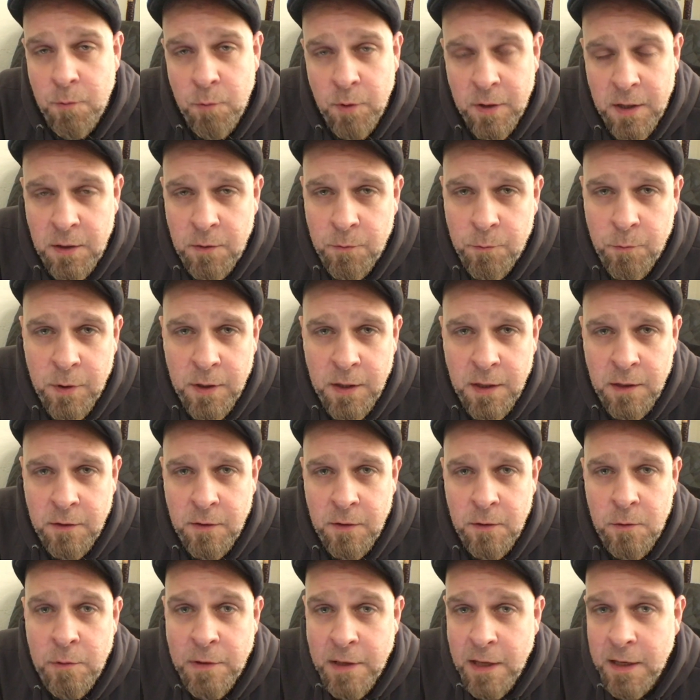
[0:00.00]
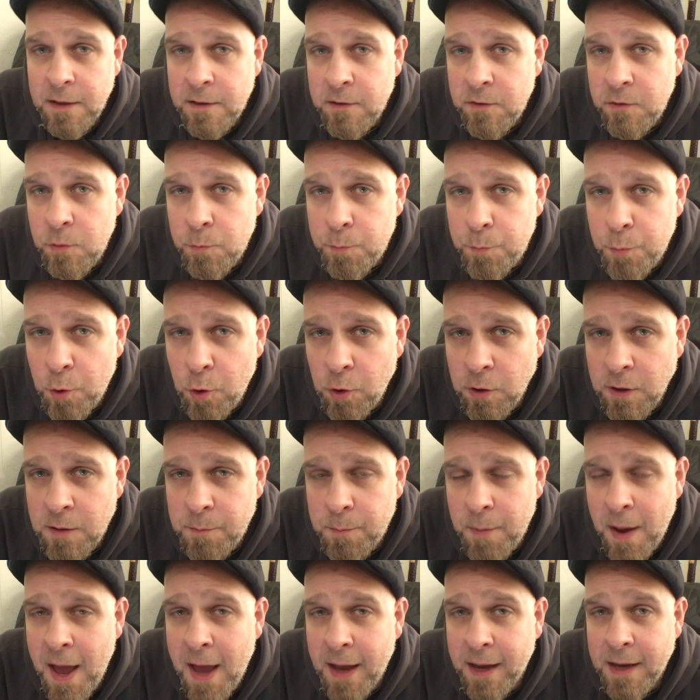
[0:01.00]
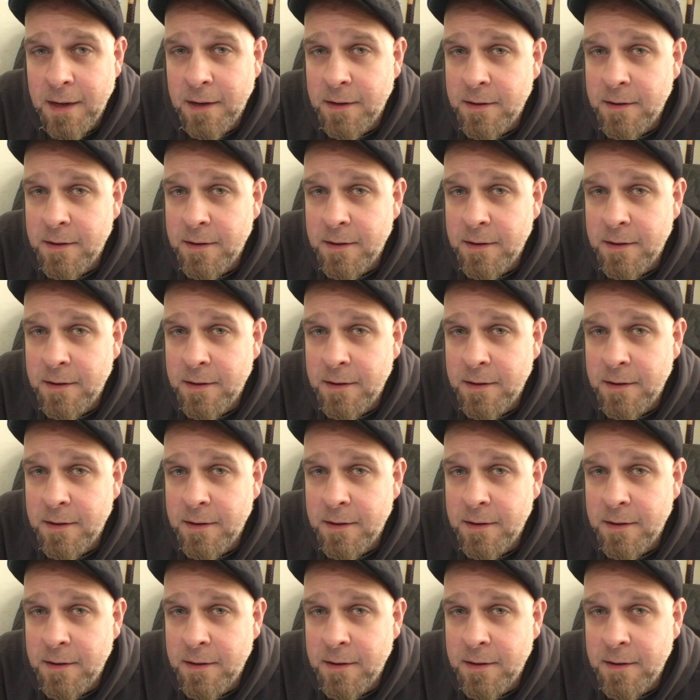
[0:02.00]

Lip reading: What you do then is you pull it back.